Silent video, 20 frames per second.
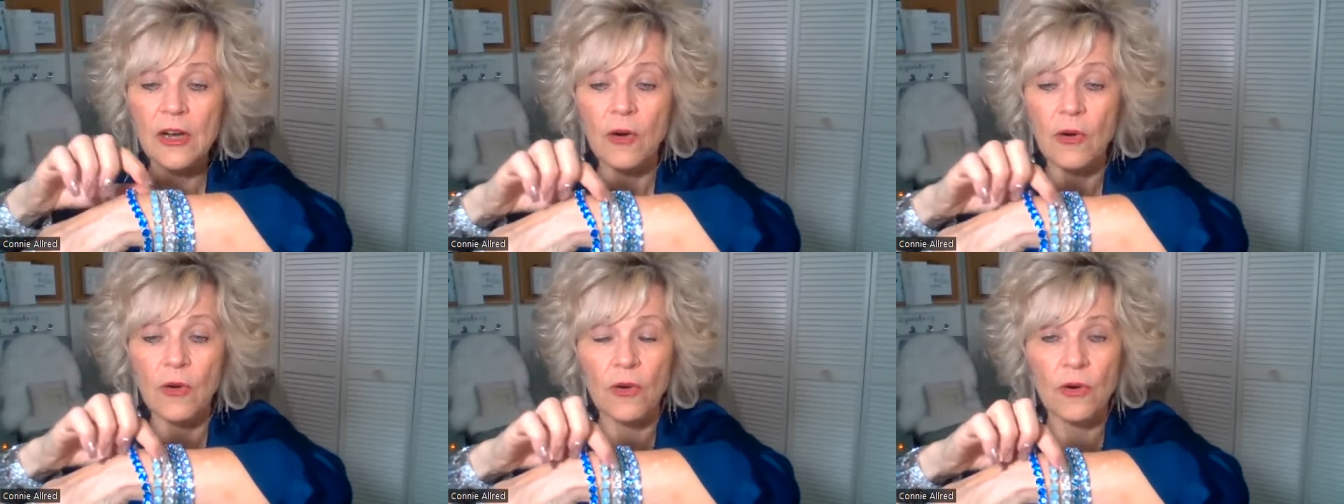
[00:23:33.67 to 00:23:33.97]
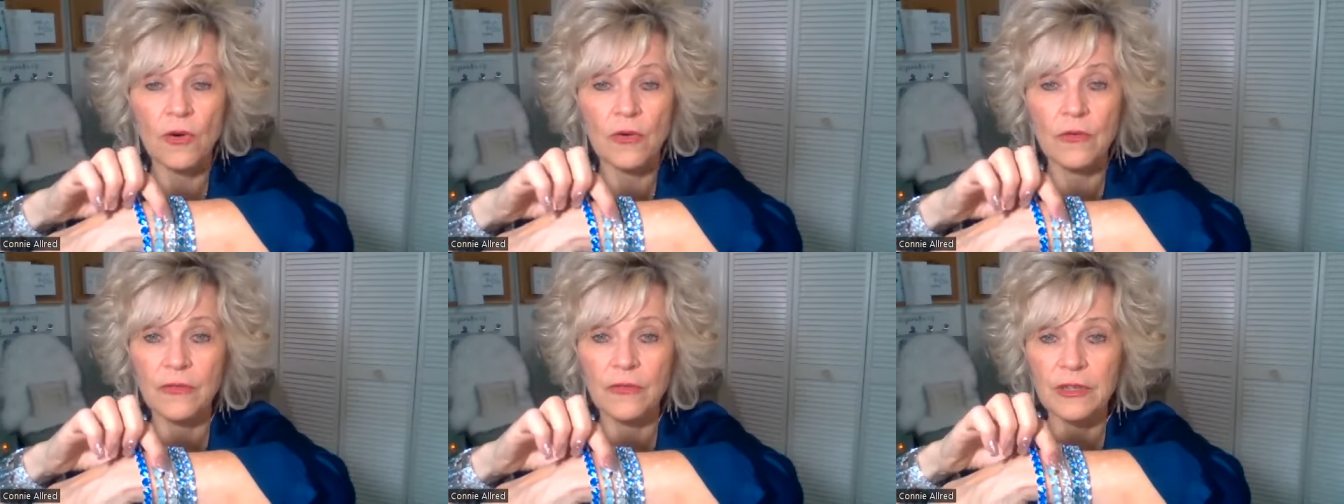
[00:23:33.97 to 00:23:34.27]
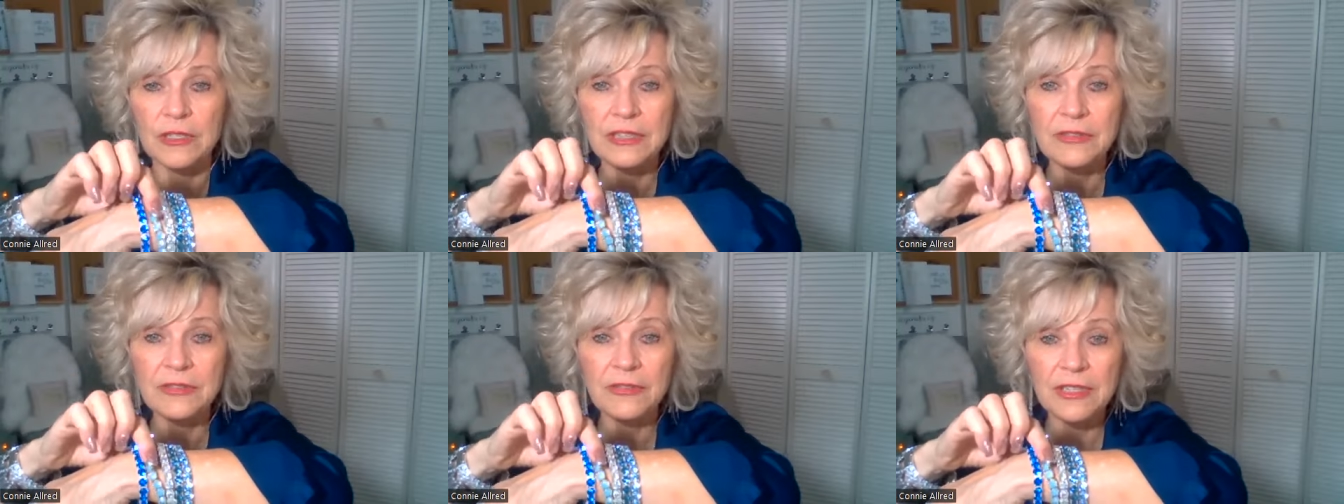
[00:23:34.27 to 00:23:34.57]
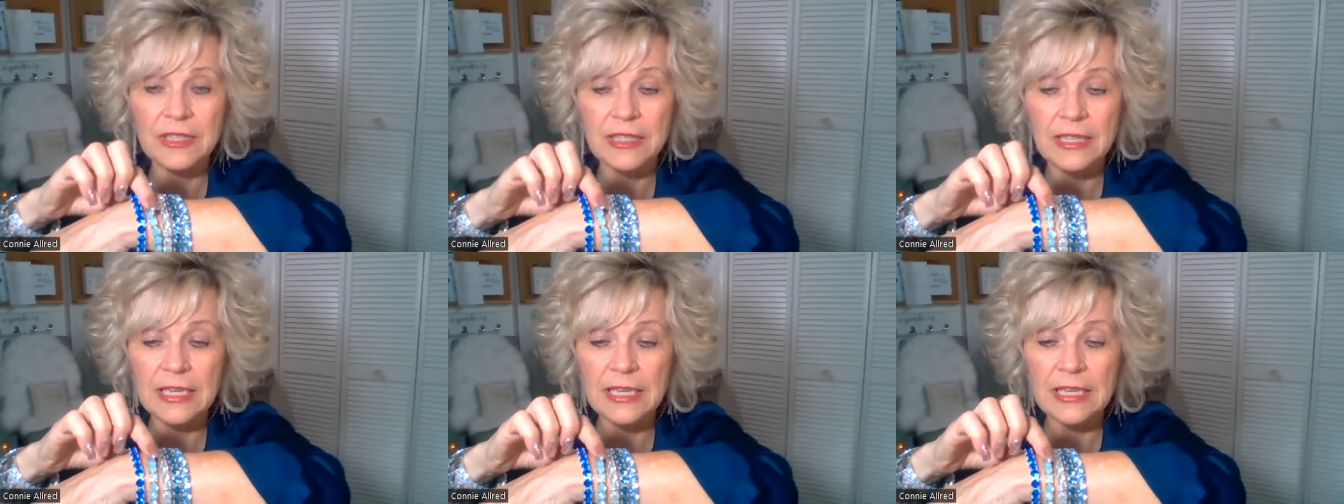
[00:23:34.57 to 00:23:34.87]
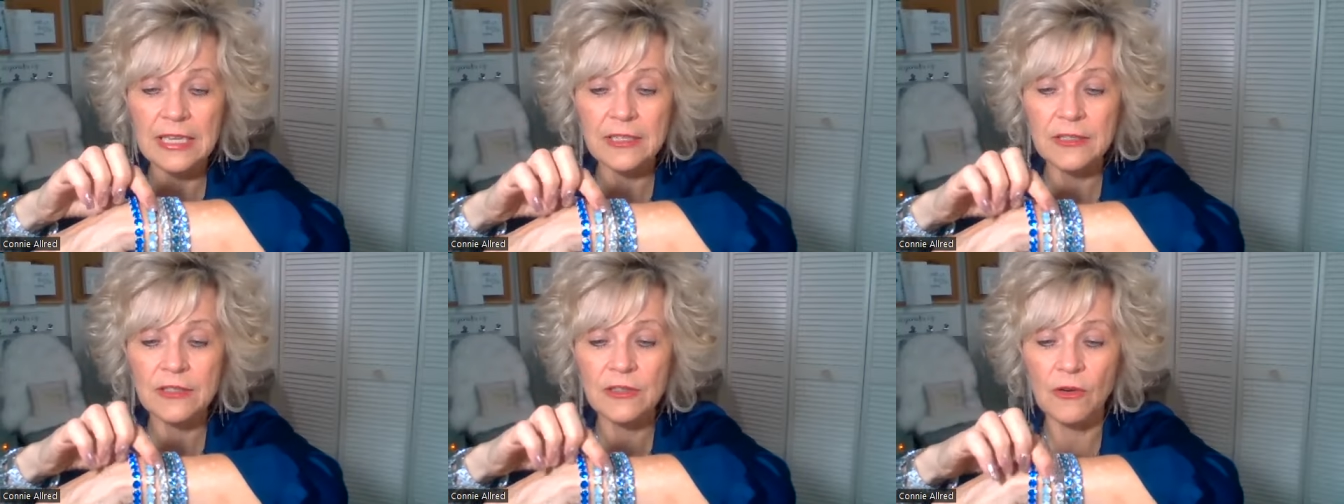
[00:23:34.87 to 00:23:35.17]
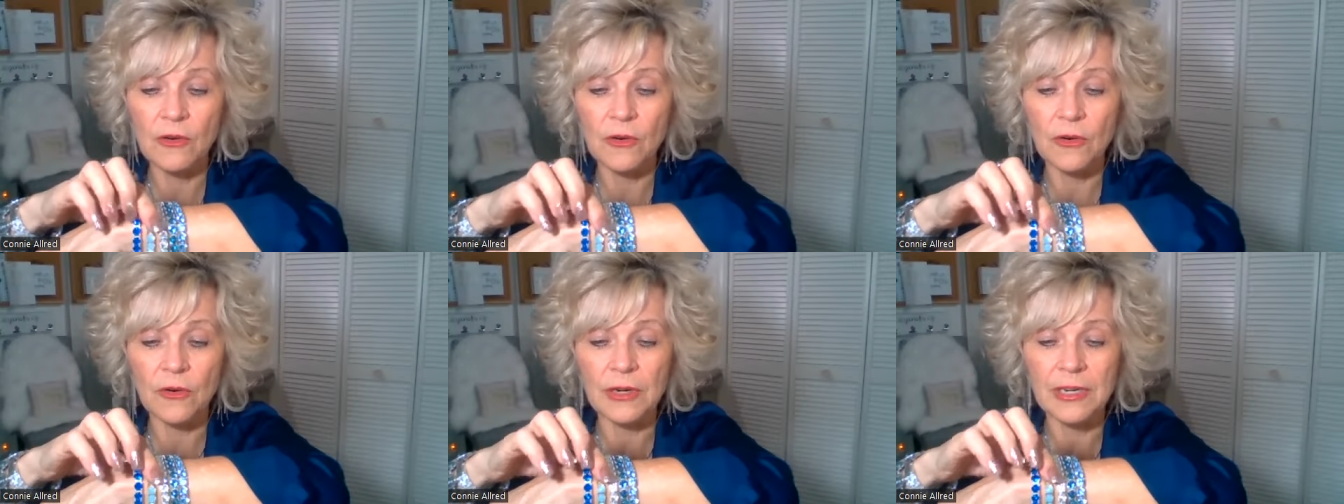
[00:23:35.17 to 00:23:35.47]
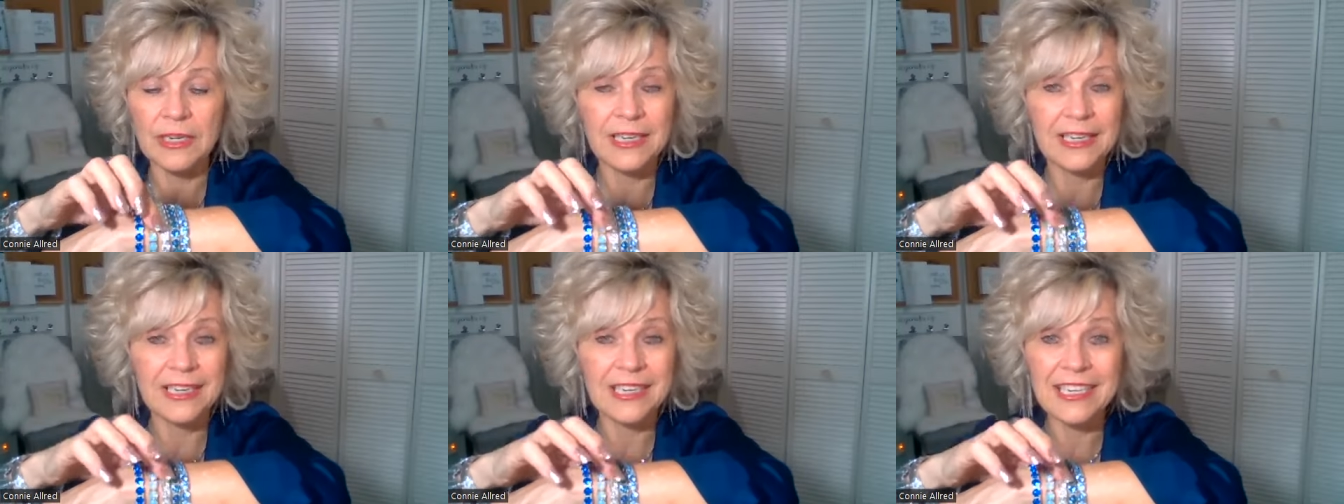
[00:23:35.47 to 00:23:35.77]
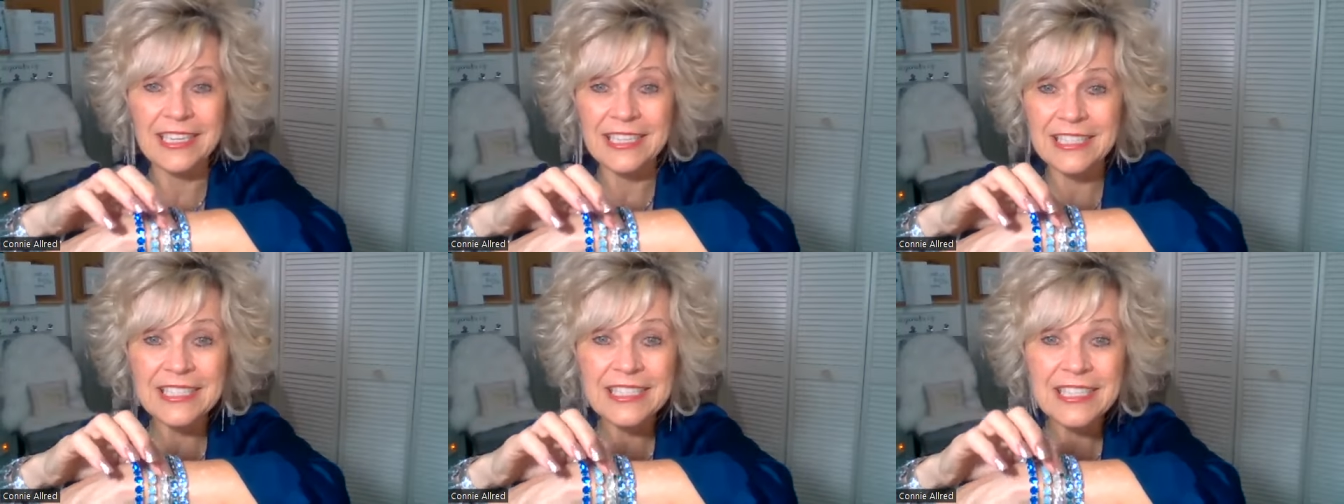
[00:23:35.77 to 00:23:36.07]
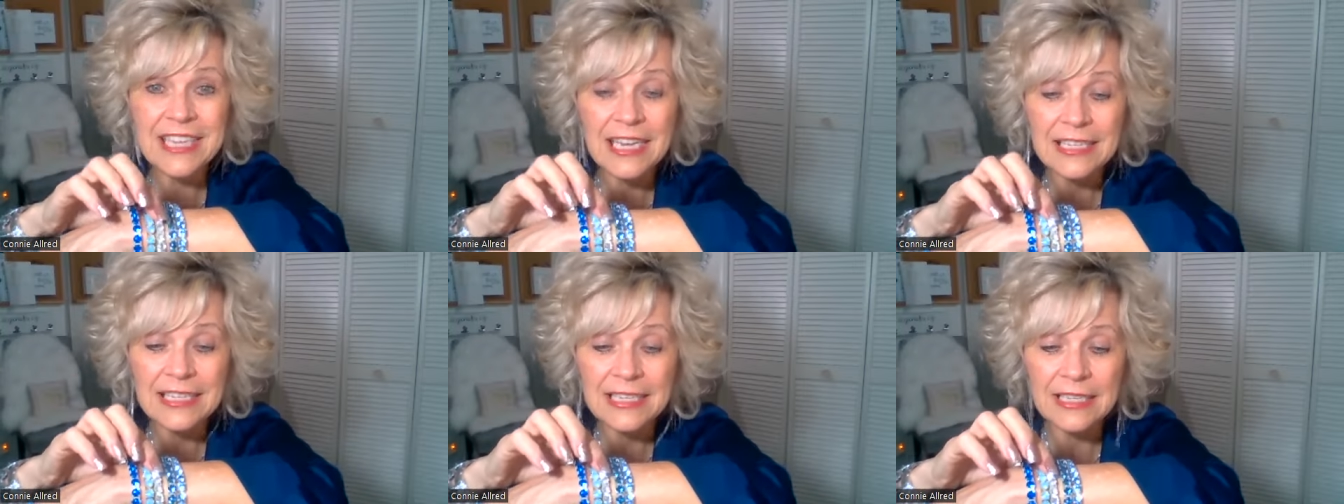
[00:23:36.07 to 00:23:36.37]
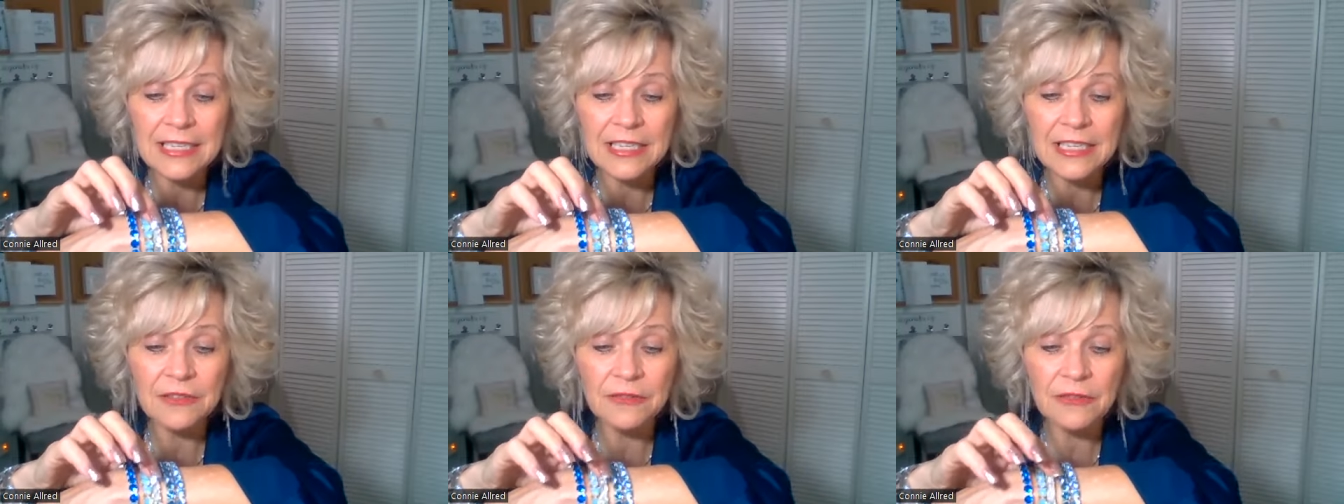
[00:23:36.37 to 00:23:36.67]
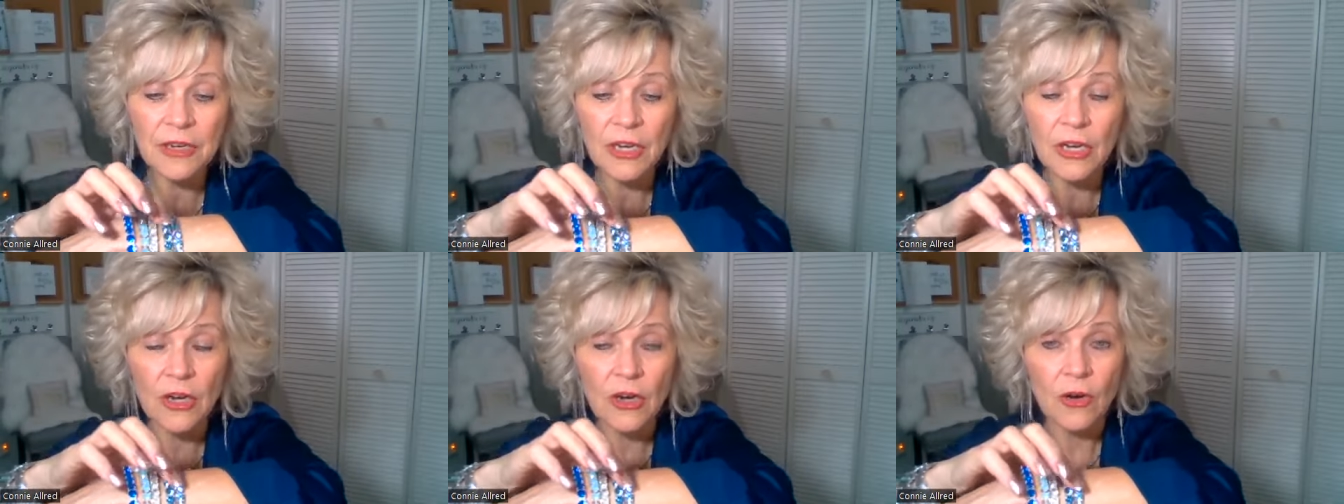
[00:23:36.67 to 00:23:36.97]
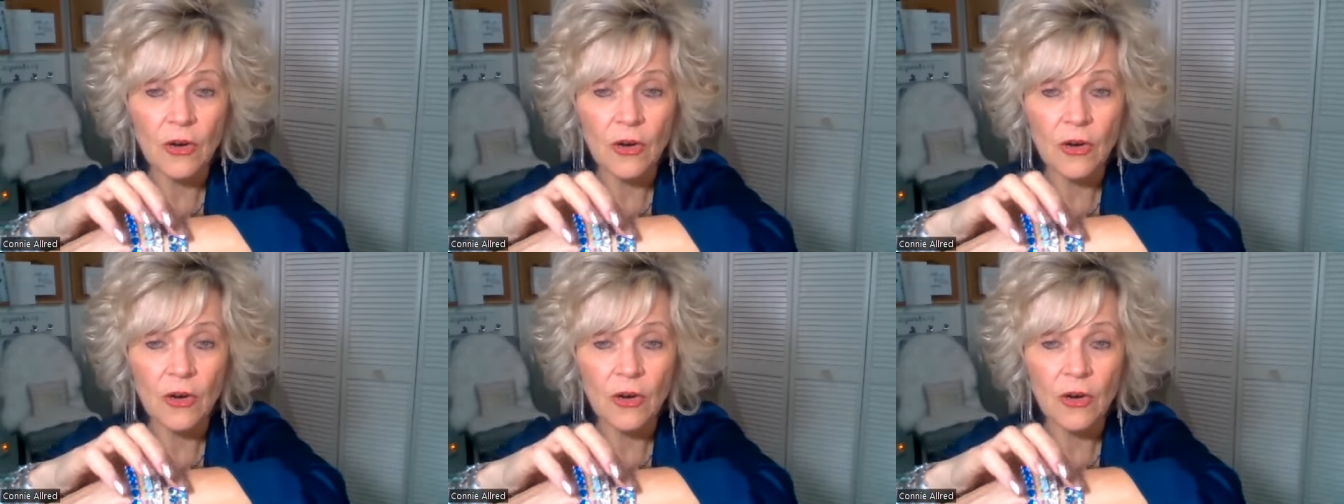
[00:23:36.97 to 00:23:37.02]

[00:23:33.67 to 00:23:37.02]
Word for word: or for different things or in an incentive